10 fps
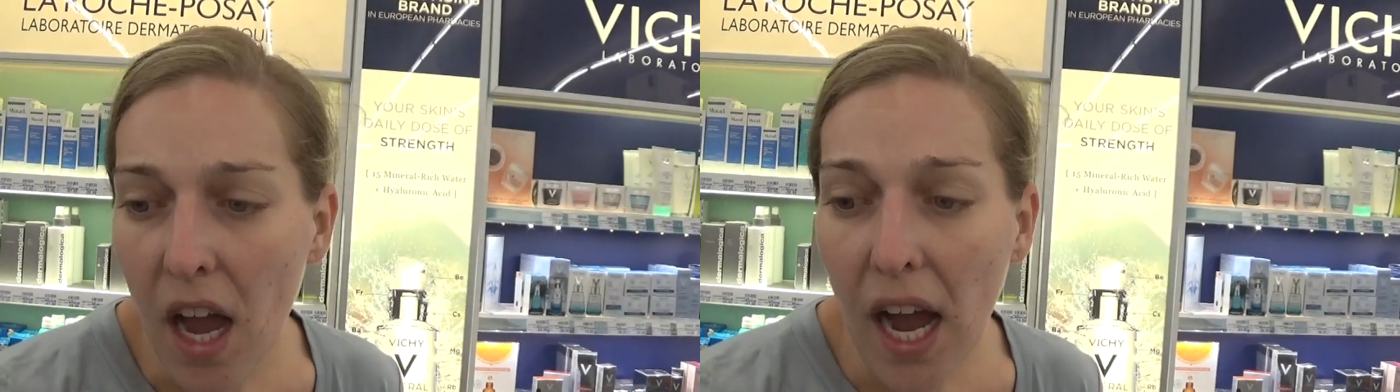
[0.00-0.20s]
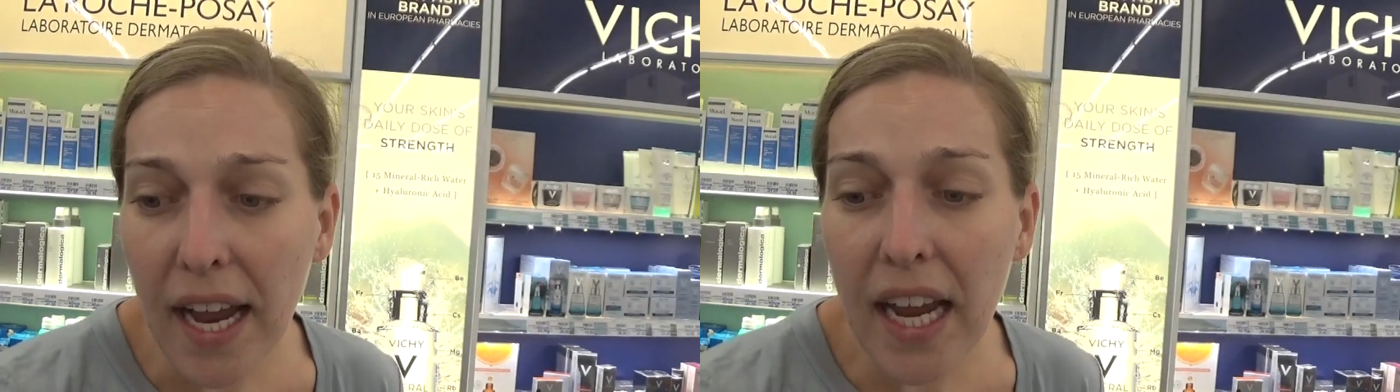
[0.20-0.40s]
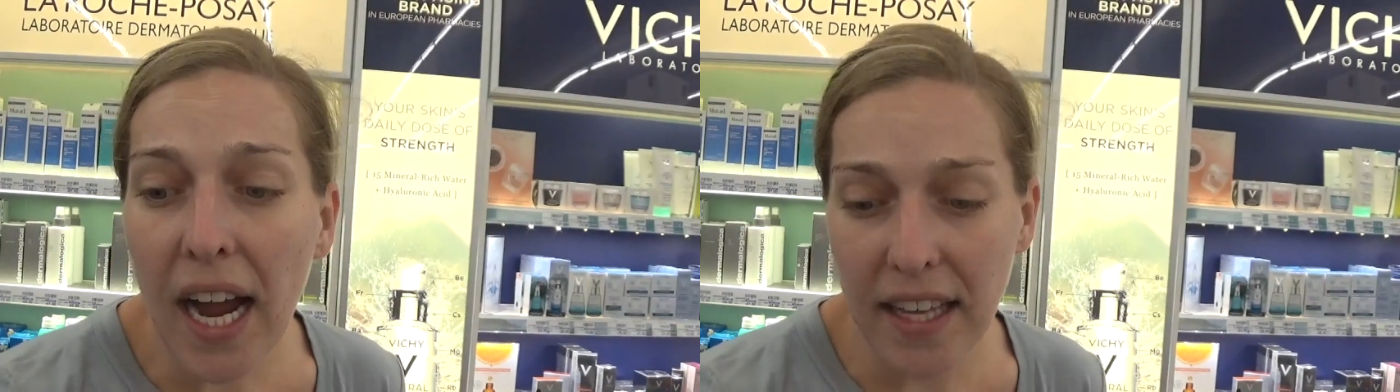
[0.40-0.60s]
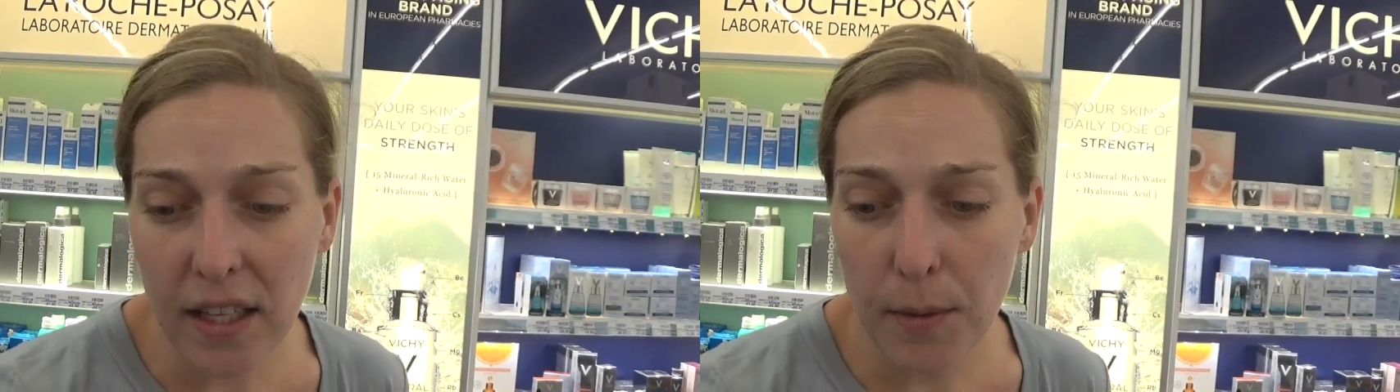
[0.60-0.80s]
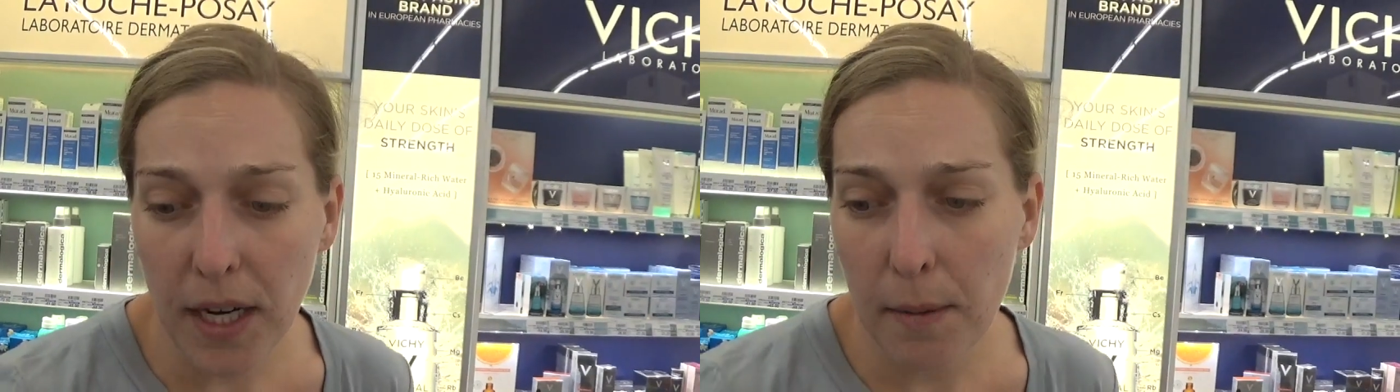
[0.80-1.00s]
I
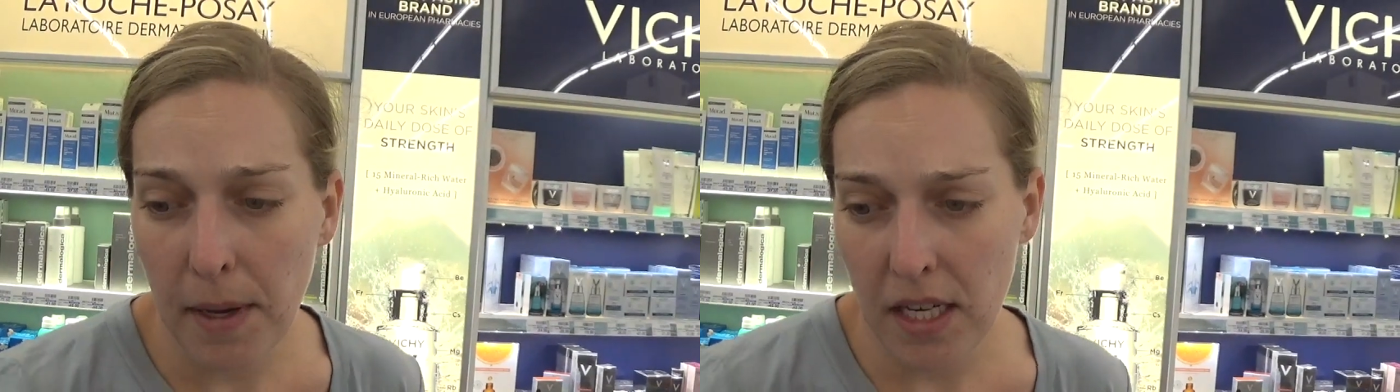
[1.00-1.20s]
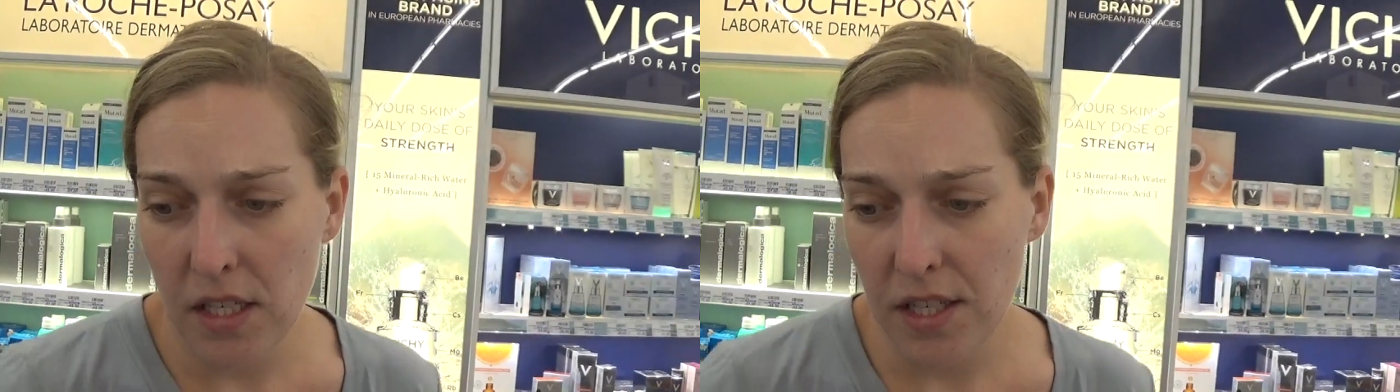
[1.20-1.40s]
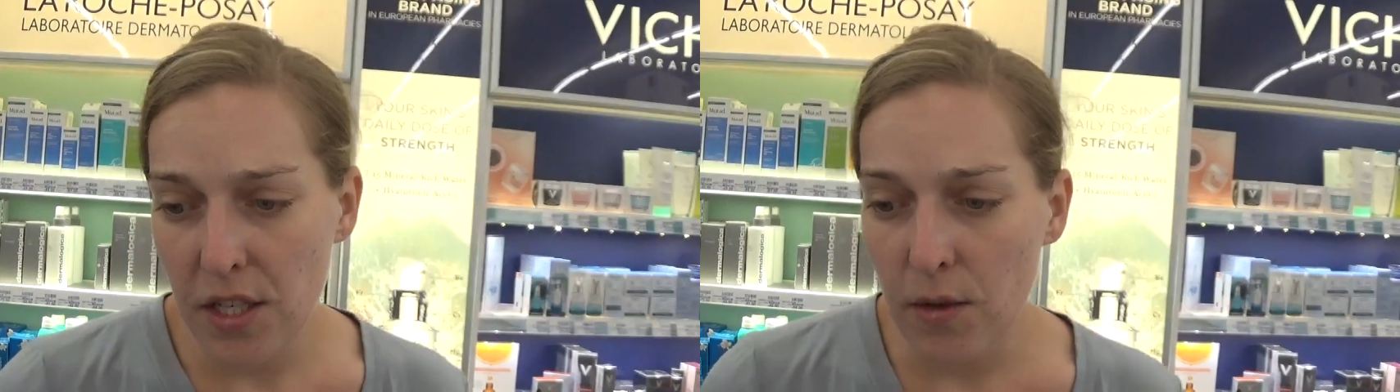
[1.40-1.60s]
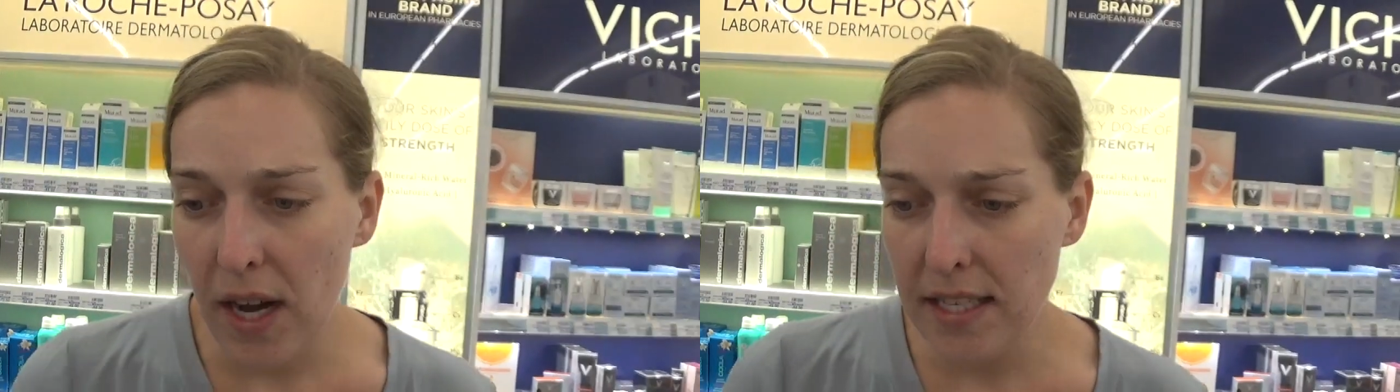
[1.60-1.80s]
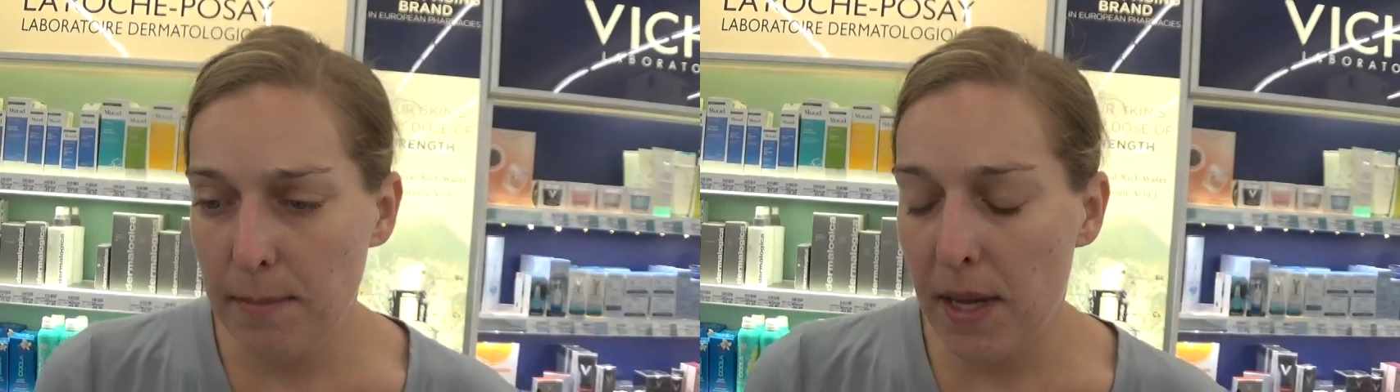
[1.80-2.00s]
highly recommend you
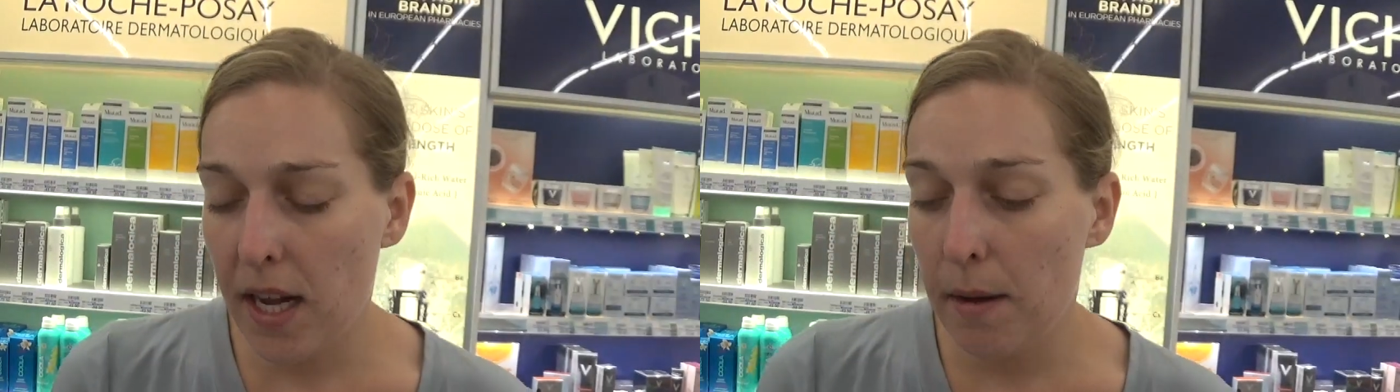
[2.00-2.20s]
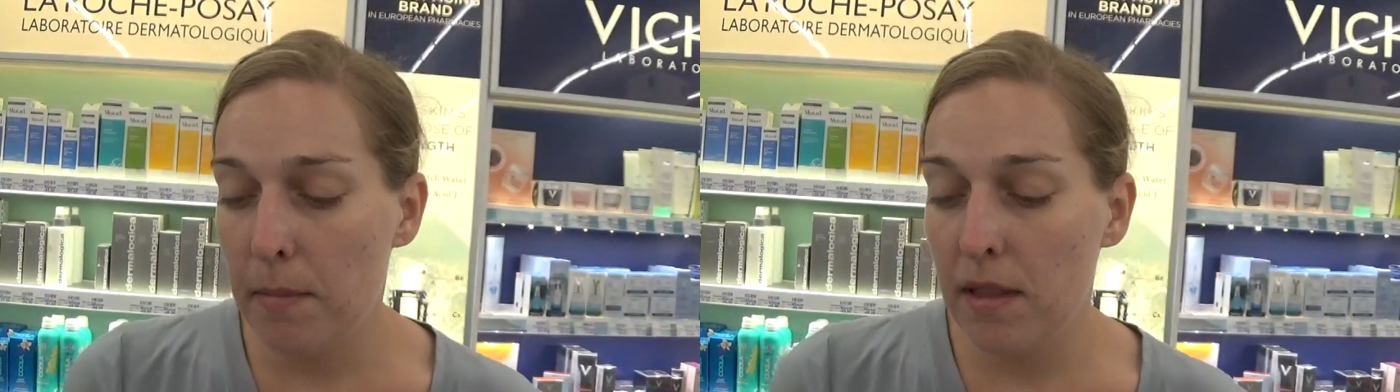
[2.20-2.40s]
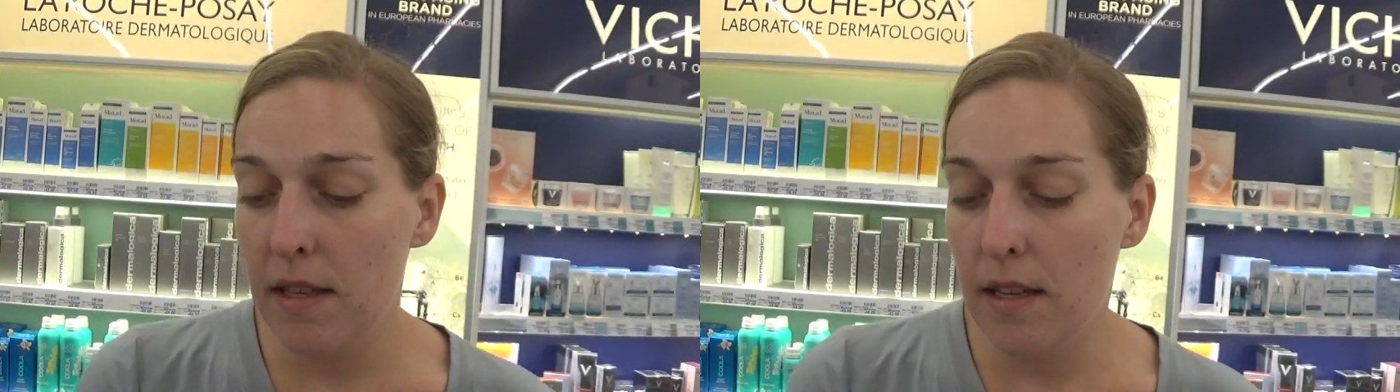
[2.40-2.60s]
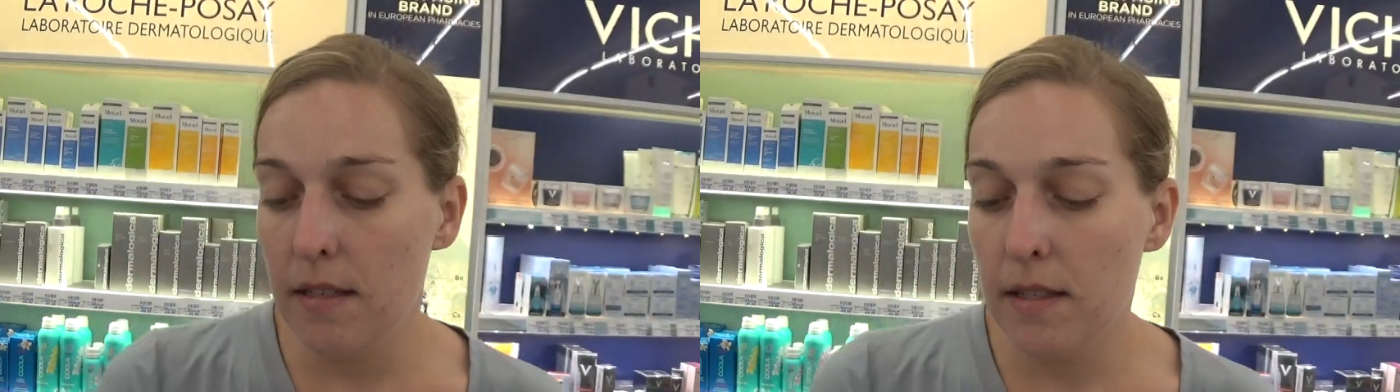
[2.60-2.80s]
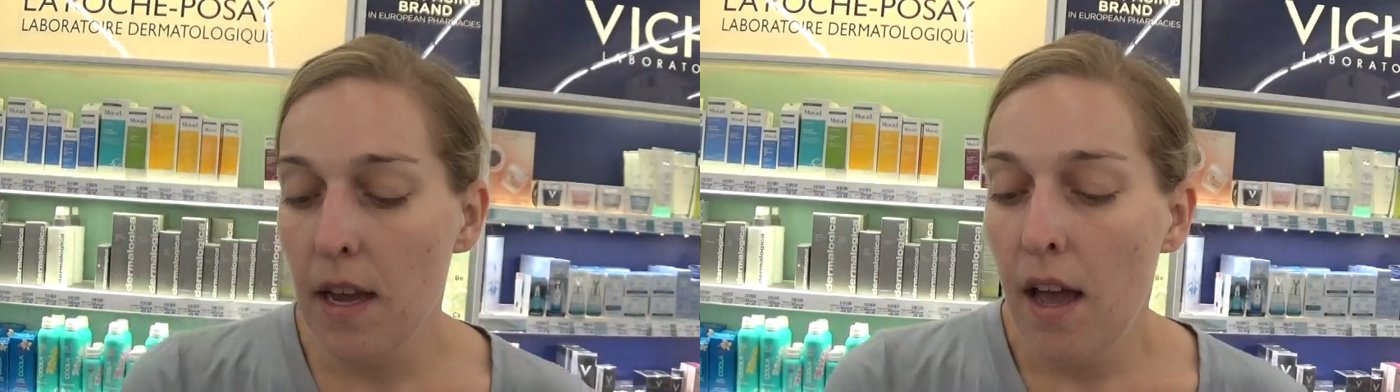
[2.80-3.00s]
guys pick up
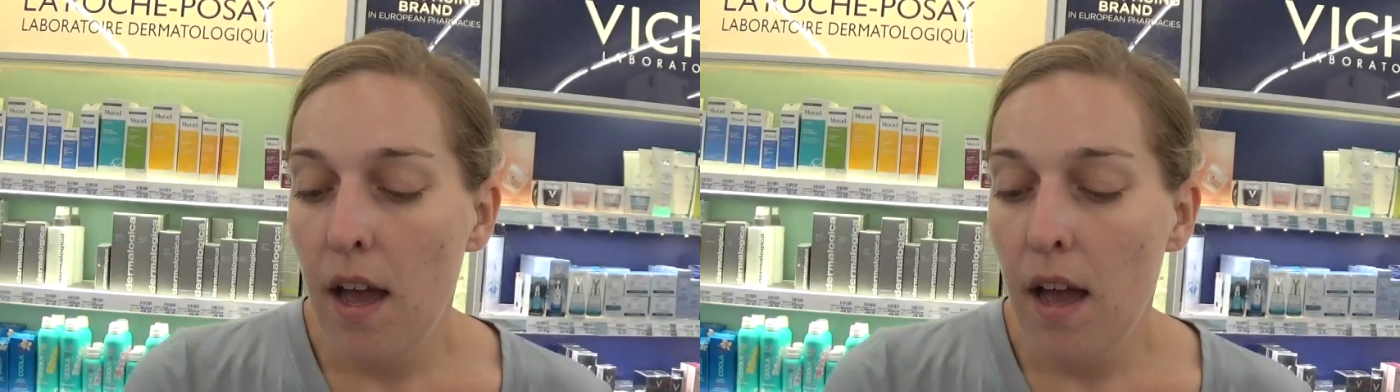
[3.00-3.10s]
these